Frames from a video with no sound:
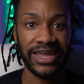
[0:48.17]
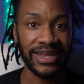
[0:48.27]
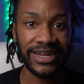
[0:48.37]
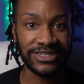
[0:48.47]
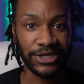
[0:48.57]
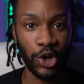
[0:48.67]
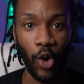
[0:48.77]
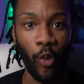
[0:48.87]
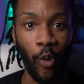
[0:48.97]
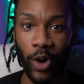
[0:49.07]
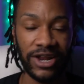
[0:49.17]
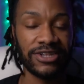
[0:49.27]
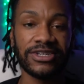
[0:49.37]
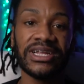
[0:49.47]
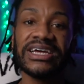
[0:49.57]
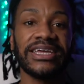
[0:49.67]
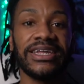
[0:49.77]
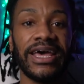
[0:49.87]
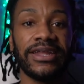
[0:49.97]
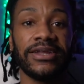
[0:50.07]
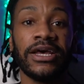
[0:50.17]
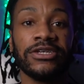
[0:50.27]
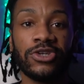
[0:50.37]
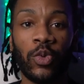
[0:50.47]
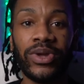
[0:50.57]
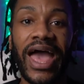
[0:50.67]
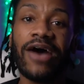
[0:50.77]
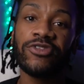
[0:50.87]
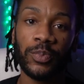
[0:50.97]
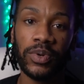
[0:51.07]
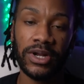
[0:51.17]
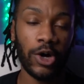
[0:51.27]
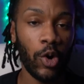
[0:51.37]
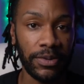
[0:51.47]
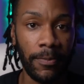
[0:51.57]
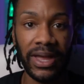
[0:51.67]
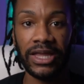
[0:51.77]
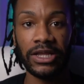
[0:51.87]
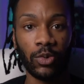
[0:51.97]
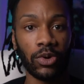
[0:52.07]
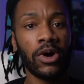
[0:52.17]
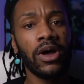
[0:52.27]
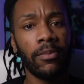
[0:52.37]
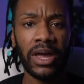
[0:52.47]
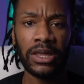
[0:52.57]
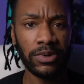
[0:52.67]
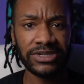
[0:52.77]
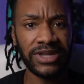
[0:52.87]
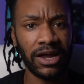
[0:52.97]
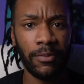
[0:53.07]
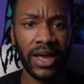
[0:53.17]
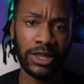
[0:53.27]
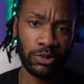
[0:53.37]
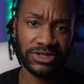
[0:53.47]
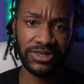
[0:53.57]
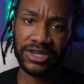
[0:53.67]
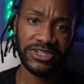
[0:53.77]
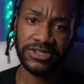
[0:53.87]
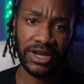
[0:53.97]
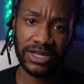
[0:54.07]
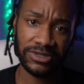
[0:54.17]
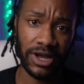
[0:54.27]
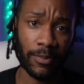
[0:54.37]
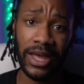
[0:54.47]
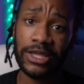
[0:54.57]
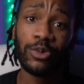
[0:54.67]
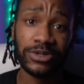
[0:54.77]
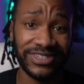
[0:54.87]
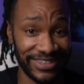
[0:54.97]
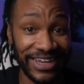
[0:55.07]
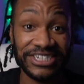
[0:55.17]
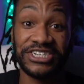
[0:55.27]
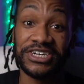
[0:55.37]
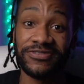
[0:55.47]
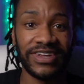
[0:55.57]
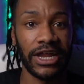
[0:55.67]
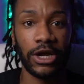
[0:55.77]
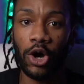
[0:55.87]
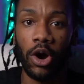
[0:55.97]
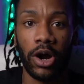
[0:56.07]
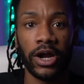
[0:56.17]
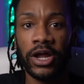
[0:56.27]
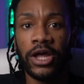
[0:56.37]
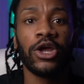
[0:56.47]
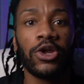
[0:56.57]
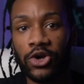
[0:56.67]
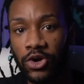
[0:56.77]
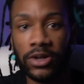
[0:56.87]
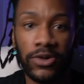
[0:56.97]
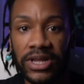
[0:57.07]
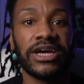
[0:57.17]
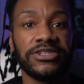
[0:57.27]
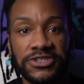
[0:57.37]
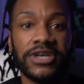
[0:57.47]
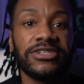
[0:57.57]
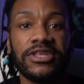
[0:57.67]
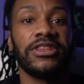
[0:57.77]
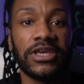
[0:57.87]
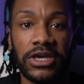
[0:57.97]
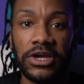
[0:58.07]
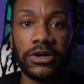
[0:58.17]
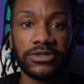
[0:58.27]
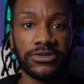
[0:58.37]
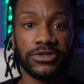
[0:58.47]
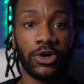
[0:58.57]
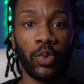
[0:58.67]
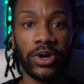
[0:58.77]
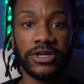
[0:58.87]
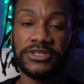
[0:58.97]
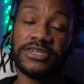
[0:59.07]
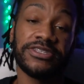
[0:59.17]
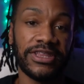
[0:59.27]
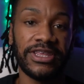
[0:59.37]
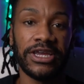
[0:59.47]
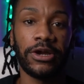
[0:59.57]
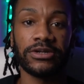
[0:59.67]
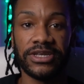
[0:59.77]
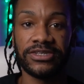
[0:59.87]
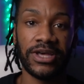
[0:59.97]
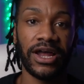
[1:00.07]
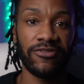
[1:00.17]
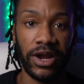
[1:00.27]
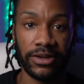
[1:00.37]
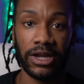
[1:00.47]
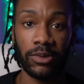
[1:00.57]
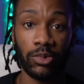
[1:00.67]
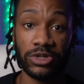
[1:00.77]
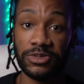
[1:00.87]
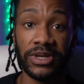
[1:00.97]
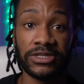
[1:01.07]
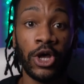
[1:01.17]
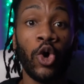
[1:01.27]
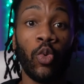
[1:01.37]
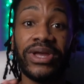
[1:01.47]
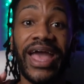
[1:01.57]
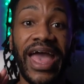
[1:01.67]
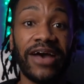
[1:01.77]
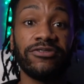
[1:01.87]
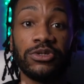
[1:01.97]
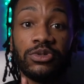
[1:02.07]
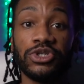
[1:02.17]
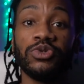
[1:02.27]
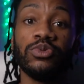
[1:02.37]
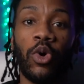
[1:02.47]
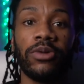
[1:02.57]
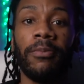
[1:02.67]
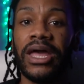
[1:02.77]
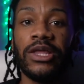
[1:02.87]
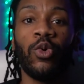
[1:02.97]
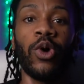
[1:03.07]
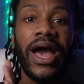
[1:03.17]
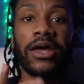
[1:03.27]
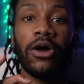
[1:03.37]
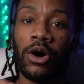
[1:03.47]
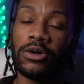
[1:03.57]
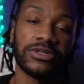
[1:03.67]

it doesn't know what it's looking at. So we have to put it on manual. Manual is like a manual stick shift in a car. You're literally adjusting the gears, and so we're adjusting the gears inside of our camera, which means we have to shoot on manual at all